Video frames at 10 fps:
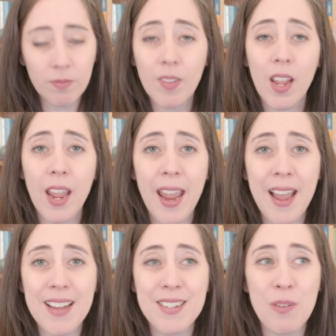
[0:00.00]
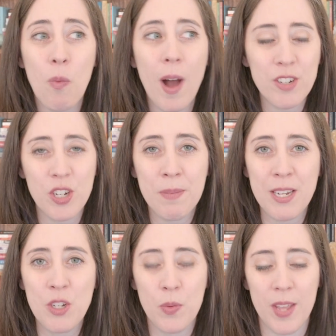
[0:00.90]
and watching me
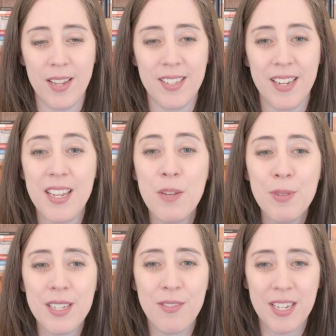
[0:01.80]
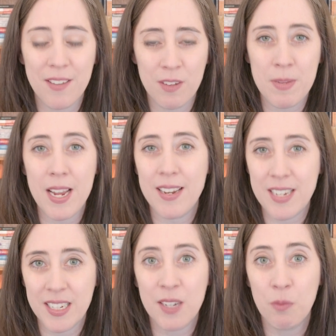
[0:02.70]
do this. And he was even giving me
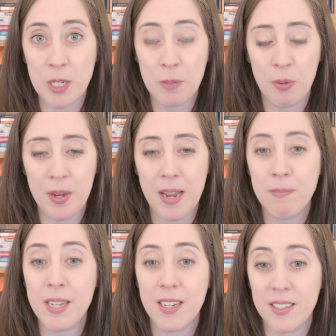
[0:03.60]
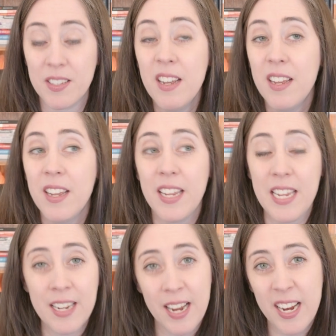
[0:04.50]
ideas of what to put in because he
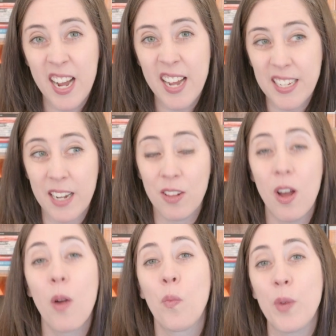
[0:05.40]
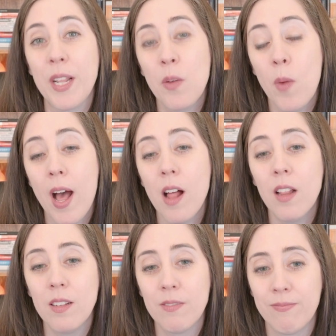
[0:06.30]
and AI get along really
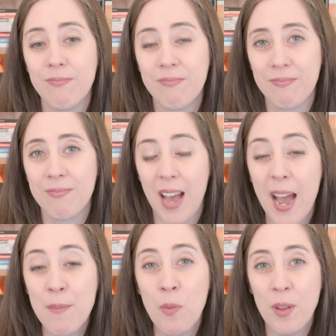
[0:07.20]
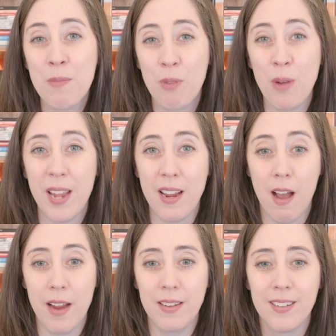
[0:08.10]
well. I'm the one that broke
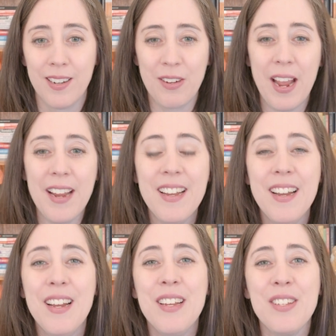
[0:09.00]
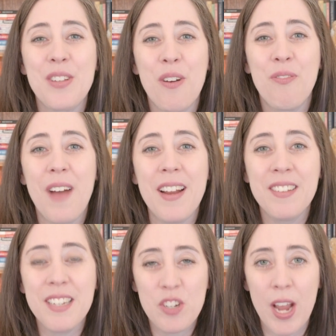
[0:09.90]
AI. Okay. So
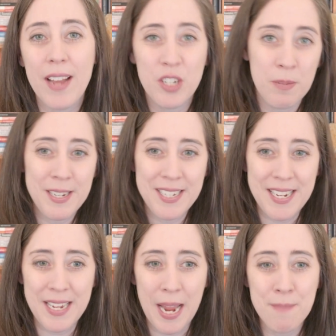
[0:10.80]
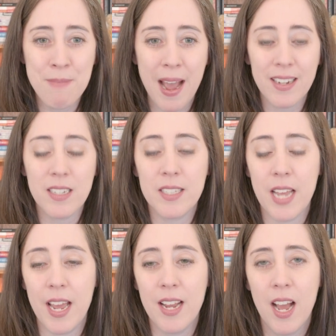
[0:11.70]
finally, ChatGPT came back and
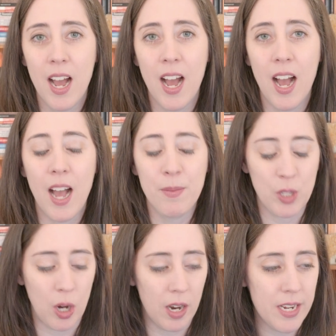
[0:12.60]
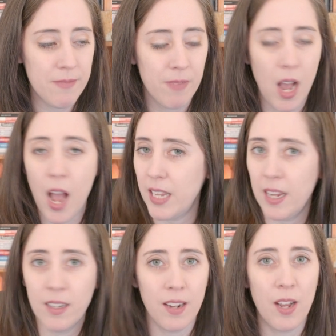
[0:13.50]
said, I'm sorry, I
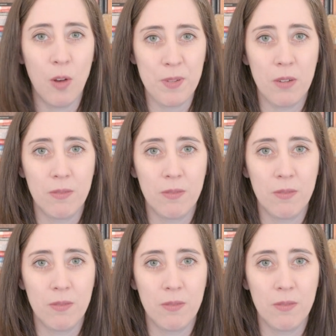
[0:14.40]
cannot help you.